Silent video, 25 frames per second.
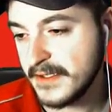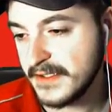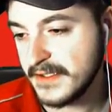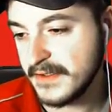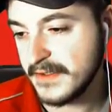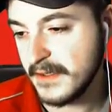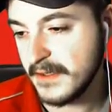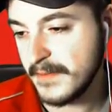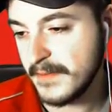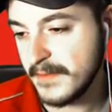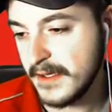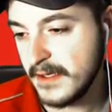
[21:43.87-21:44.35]
in
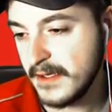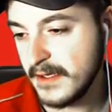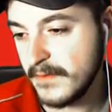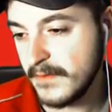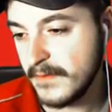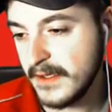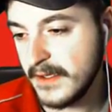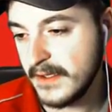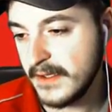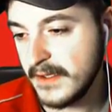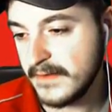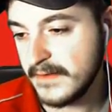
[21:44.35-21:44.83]
them
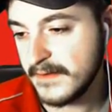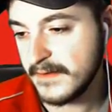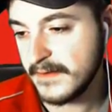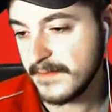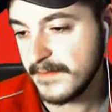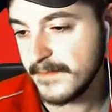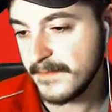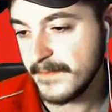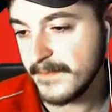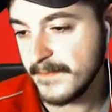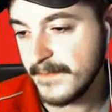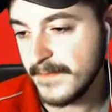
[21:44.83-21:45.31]
anyways.
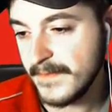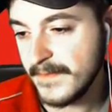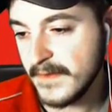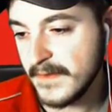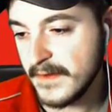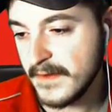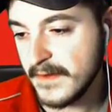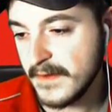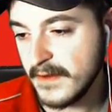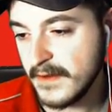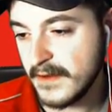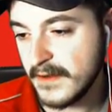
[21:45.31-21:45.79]

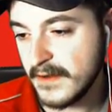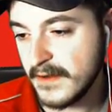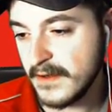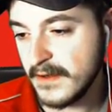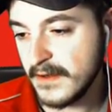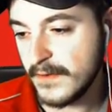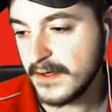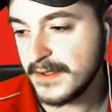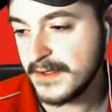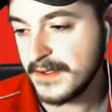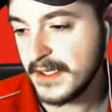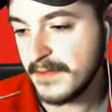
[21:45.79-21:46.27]

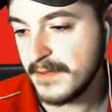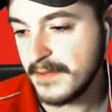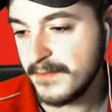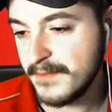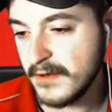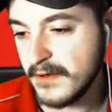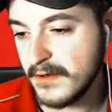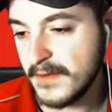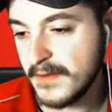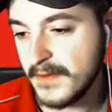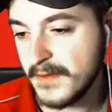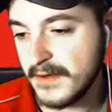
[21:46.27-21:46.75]
Water type
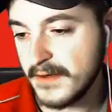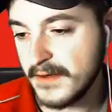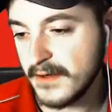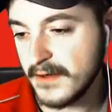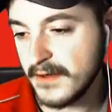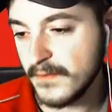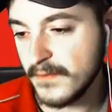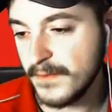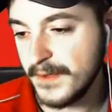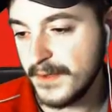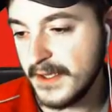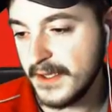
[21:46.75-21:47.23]
Pokemon are
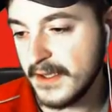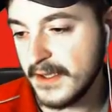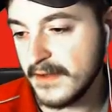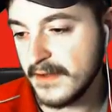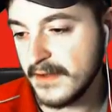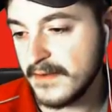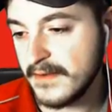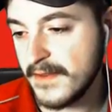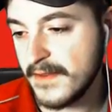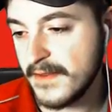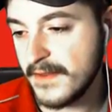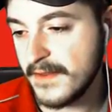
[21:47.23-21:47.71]
weak against
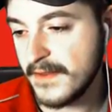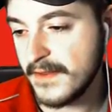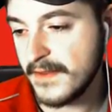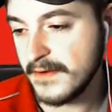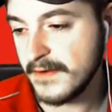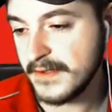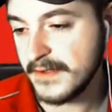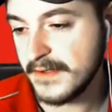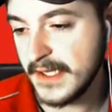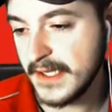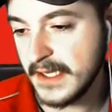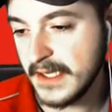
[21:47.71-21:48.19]
Thunder
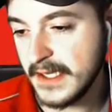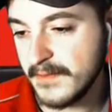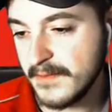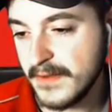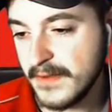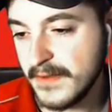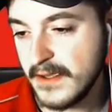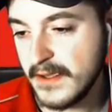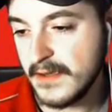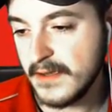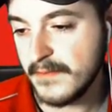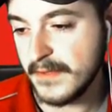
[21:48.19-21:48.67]
type.
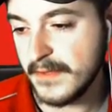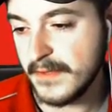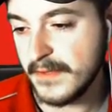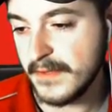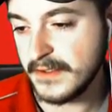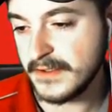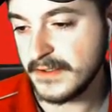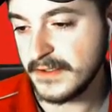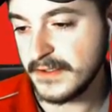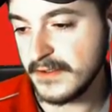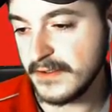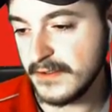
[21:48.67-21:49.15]
Make
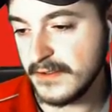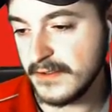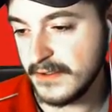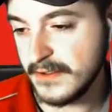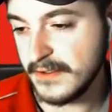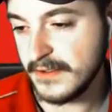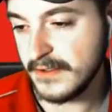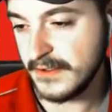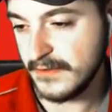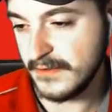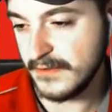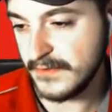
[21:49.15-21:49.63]
sure
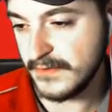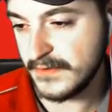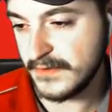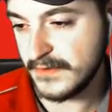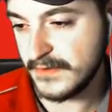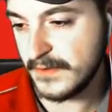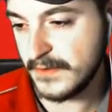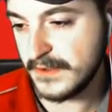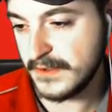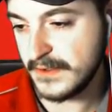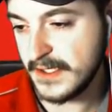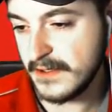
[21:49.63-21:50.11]
you
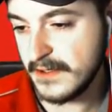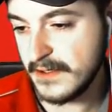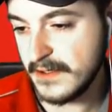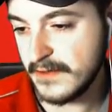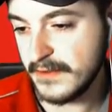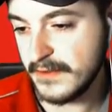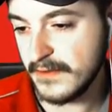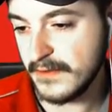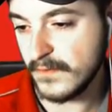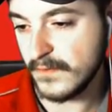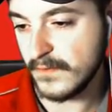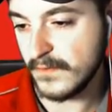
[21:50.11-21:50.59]
switch out
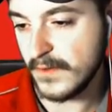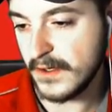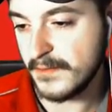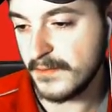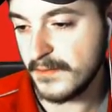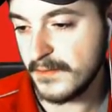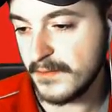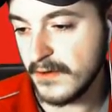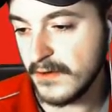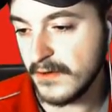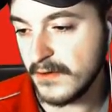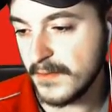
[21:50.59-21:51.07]
your Water
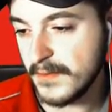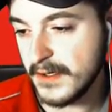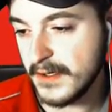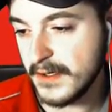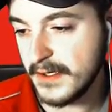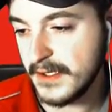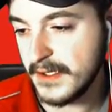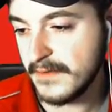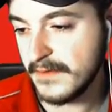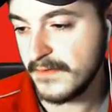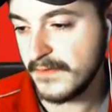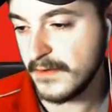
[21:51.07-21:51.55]
Pokemon
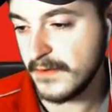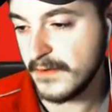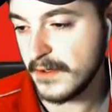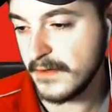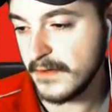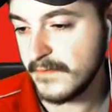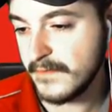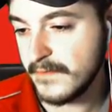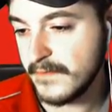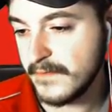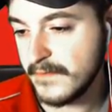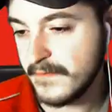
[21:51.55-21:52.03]
if you are
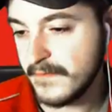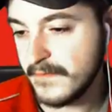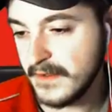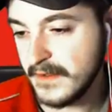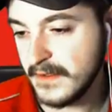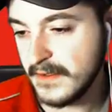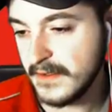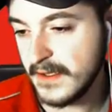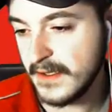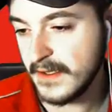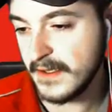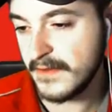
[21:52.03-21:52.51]
facing
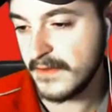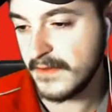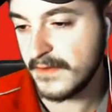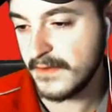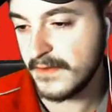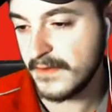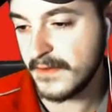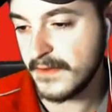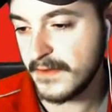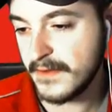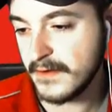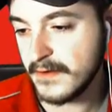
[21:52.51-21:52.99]
a
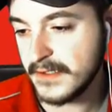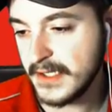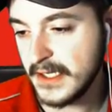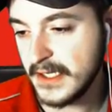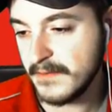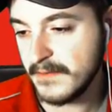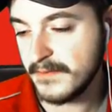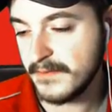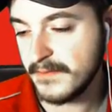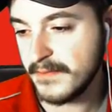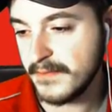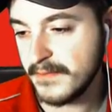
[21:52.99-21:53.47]
Thunder type
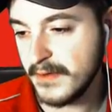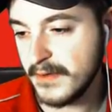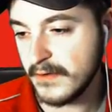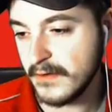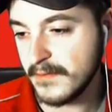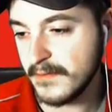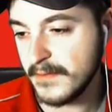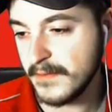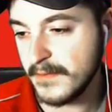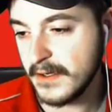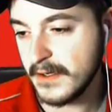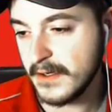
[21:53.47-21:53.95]

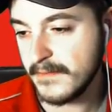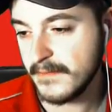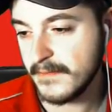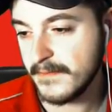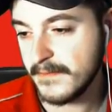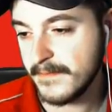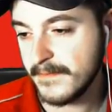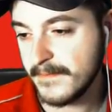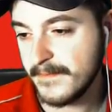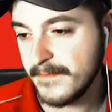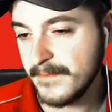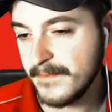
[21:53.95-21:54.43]
Pokemon.
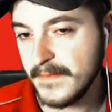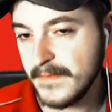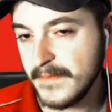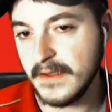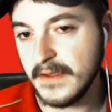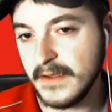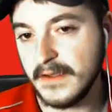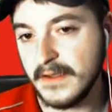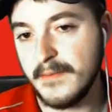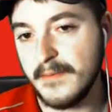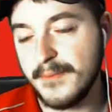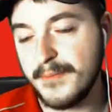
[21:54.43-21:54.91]

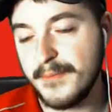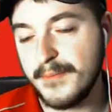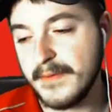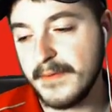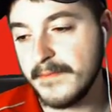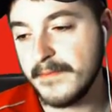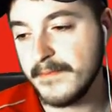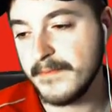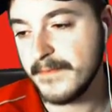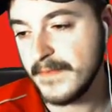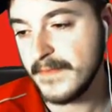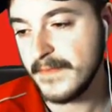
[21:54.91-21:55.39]
Yep,
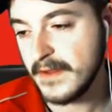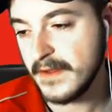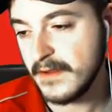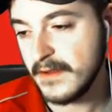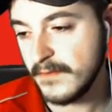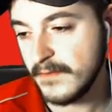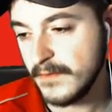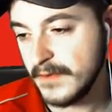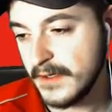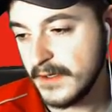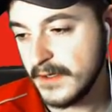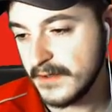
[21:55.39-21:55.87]

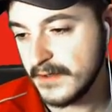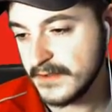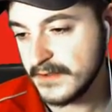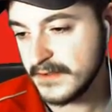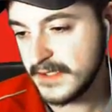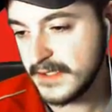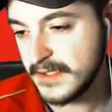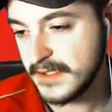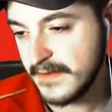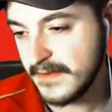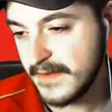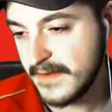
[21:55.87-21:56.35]
we
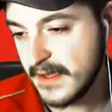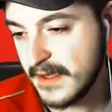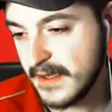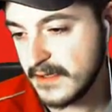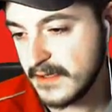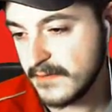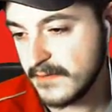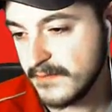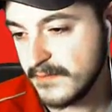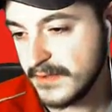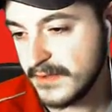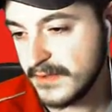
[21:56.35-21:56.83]
understand that
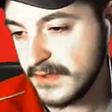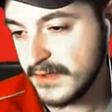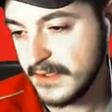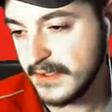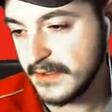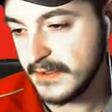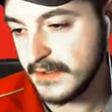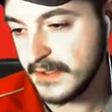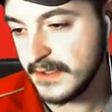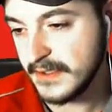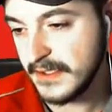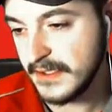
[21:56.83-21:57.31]

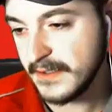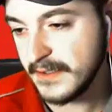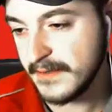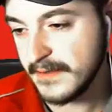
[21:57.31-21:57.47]
completely.